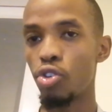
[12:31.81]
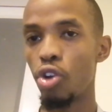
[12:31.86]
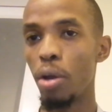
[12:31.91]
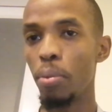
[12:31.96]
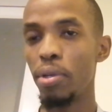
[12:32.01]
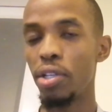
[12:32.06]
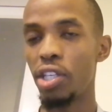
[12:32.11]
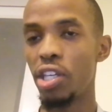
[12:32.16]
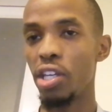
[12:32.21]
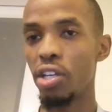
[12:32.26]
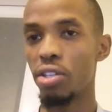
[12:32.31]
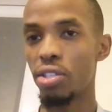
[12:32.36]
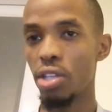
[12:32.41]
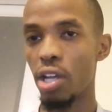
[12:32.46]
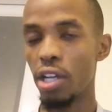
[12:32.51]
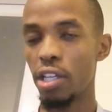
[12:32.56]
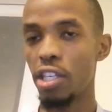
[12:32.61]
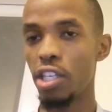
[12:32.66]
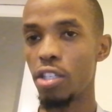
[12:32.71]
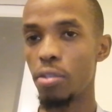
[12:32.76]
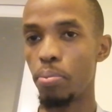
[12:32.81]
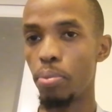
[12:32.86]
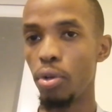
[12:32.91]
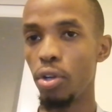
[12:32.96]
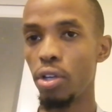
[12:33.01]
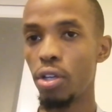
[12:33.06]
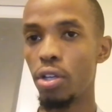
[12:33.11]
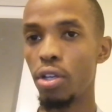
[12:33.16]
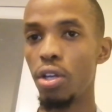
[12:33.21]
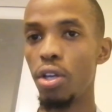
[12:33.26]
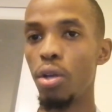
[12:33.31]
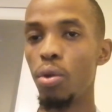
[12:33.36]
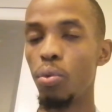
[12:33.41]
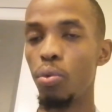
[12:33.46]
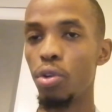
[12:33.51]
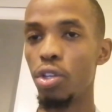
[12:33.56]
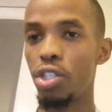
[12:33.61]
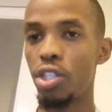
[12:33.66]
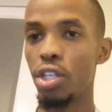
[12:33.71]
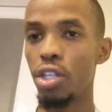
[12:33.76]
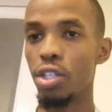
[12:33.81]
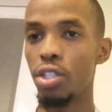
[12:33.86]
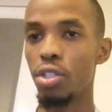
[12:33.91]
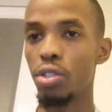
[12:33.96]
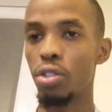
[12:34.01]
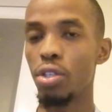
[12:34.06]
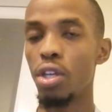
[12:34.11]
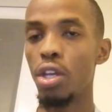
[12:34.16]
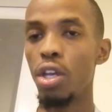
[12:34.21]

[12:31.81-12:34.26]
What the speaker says: Robert Kiyosaki's book, which is